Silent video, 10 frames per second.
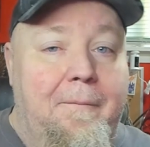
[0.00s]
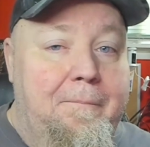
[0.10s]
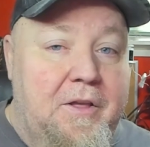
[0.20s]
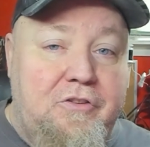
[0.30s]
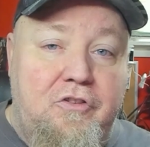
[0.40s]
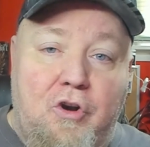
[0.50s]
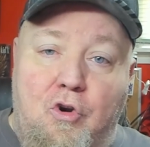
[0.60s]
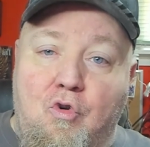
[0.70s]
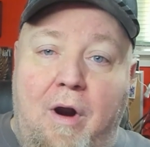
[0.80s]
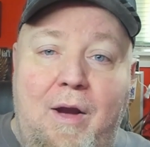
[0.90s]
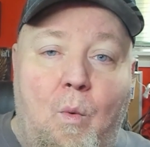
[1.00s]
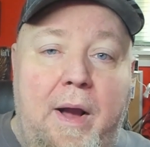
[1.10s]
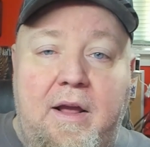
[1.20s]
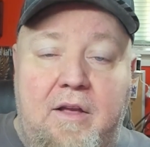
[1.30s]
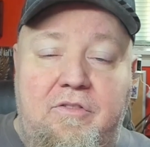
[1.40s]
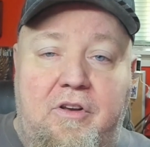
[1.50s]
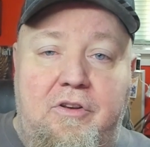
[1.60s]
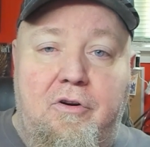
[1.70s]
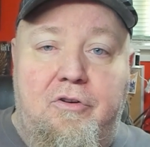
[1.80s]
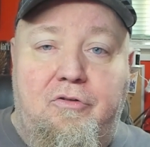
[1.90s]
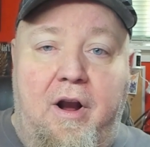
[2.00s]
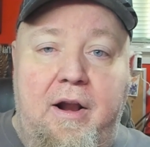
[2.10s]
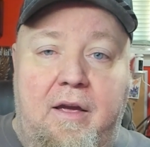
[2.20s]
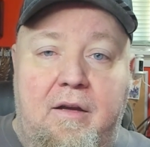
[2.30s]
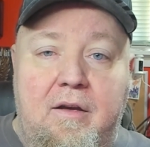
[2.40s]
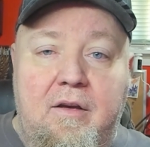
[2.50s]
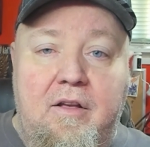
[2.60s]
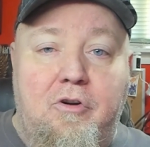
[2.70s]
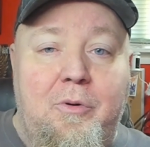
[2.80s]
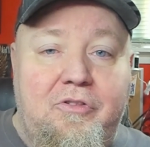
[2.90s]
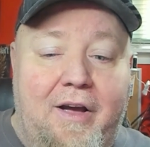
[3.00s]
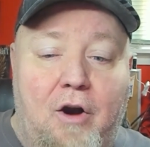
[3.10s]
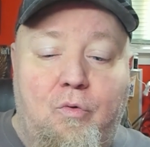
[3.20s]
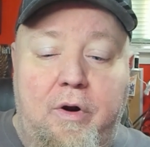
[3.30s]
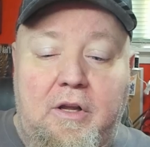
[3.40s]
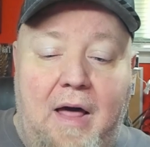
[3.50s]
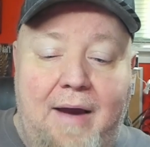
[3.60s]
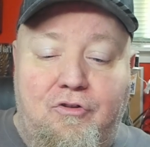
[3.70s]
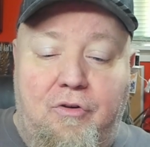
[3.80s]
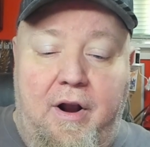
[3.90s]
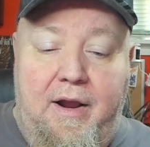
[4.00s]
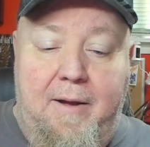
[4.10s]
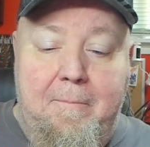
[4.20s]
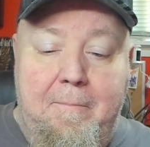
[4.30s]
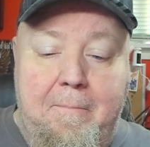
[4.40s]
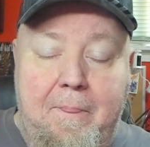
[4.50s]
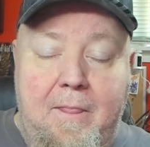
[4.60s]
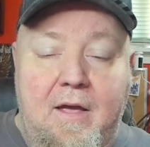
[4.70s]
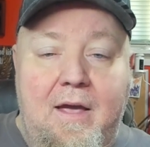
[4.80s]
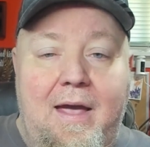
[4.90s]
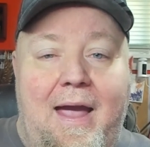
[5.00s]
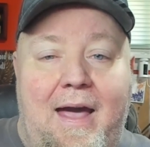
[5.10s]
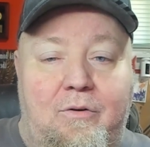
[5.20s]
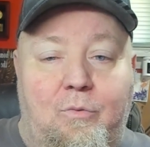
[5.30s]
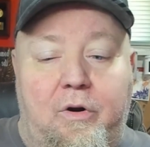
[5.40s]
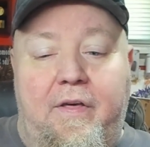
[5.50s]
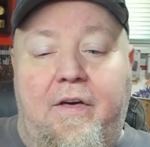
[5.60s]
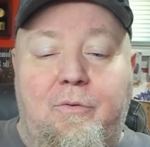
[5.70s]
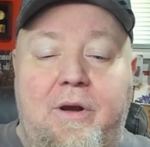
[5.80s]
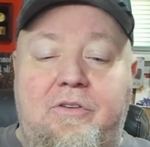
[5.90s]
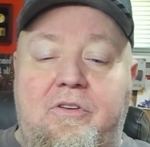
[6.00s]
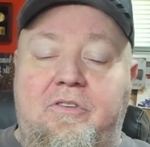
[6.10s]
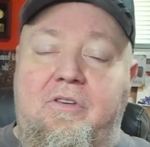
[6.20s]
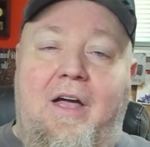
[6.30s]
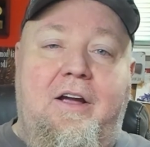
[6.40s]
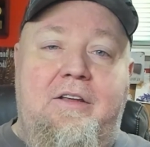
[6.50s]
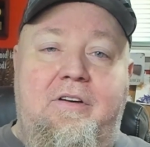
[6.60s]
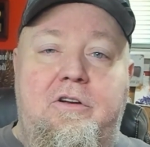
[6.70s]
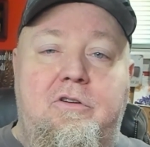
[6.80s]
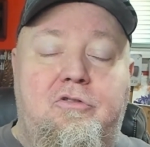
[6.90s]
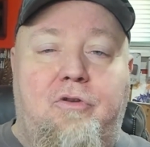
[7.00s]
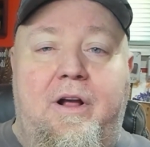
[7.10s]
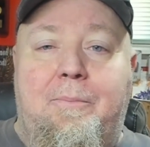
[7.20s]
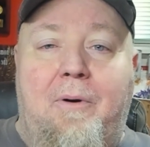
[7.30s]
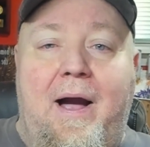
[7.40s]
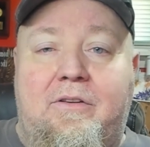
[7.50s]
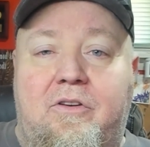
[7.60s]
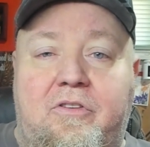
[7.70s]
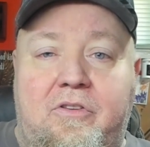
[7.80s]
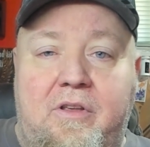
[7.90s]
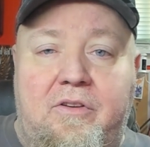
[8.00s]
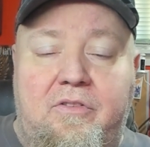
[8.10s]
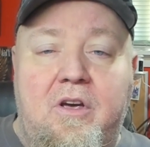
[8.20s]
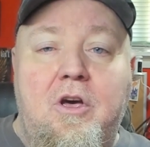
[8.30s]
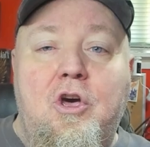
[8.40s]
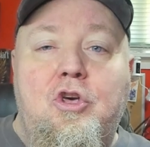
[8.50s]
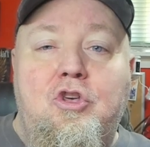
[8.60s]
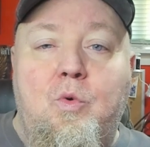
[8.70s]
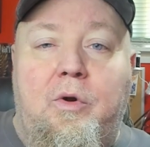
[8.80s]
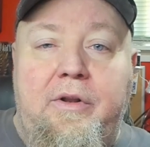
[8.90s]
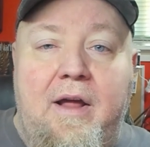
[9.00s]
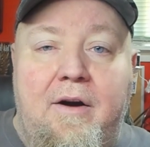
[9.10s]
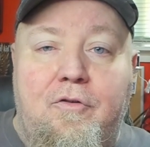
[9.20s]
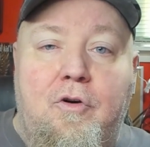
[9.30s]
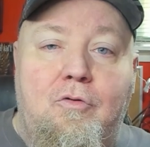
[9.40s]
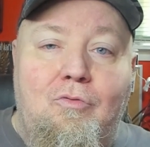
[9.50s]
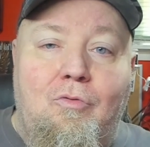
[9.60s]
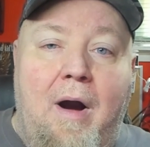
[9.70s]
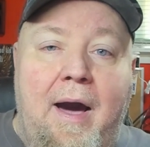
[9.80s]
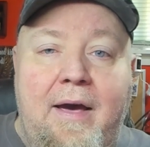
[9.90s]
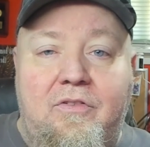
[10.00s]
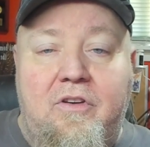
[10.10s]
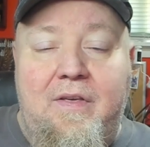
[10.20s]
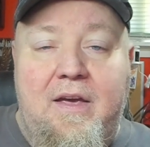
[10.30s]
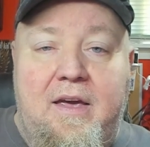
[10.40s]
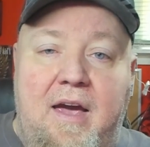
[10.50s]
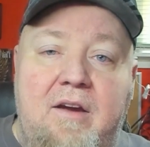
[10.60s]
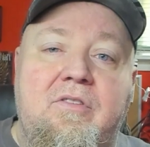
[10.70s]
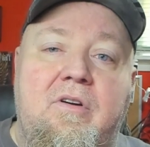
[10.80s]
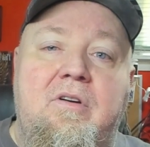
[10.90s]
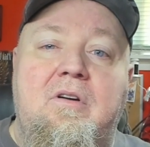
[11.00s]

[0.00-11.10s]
This is a great way to continue your training. It's almost like a real life training. And one of the other reasons not continue to train and practice is this: you will never rise to the occasion.